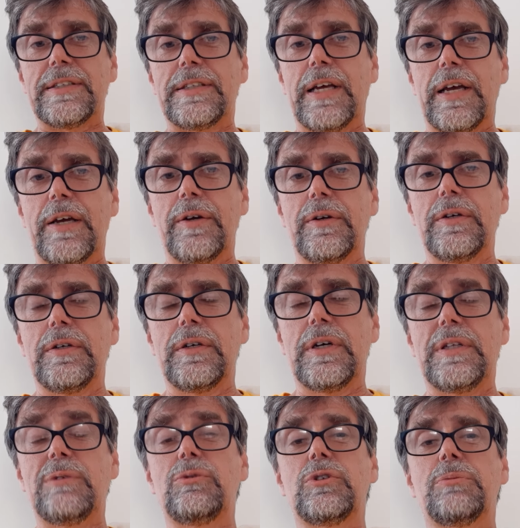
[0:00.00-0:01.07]
debt,
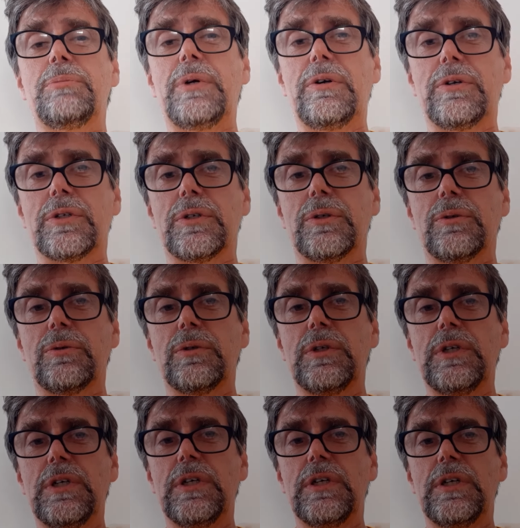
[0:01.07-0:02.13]
and there was a miracle
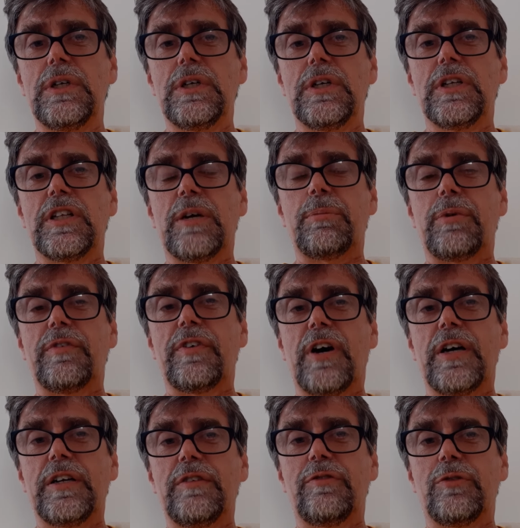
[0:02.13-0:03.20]
that
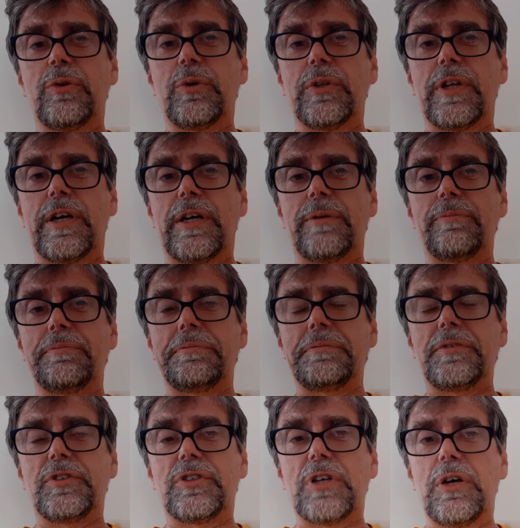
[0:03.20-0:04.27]
provided for that
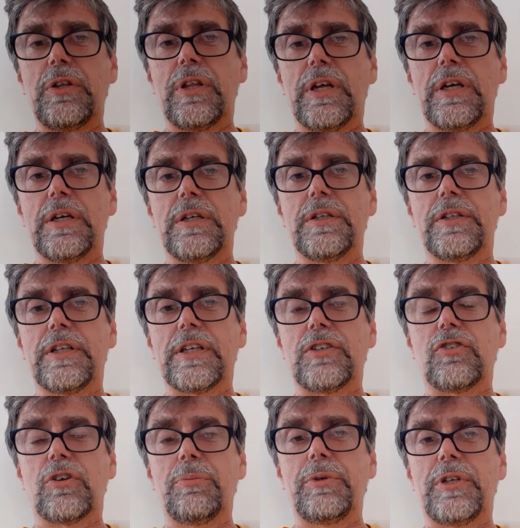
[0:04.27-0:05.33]
so that
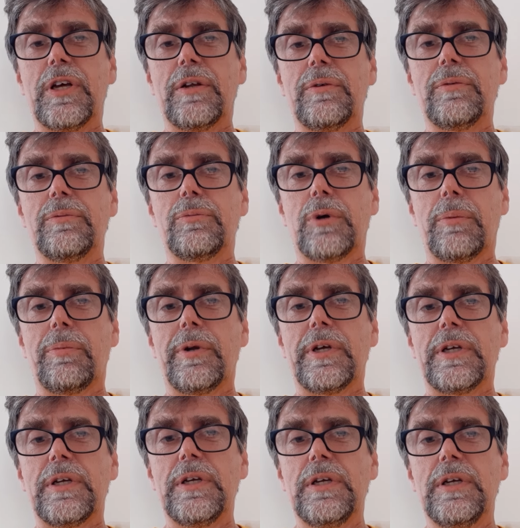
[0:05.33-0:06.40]
things can be done properly.
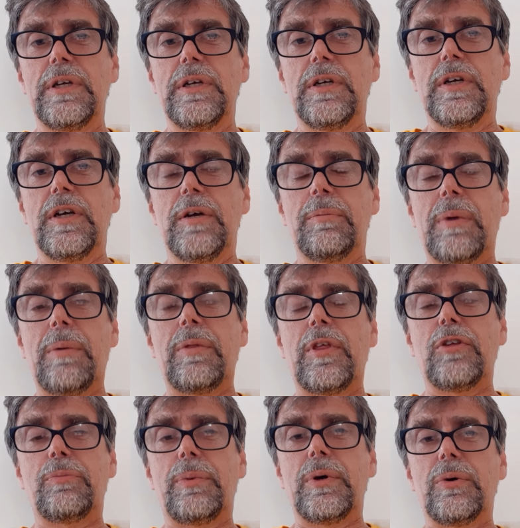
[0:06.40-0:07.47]
Maybe
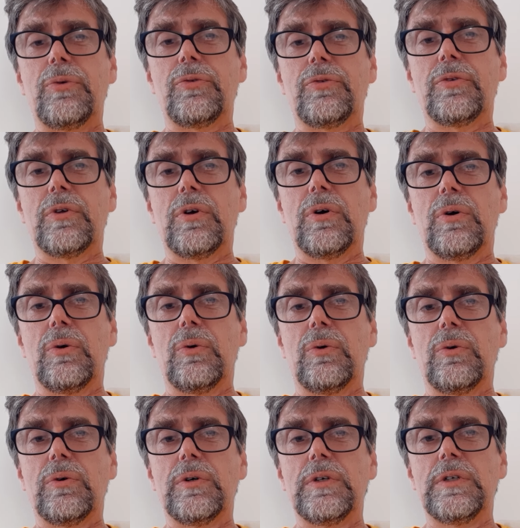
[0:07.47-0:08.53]
there's bills or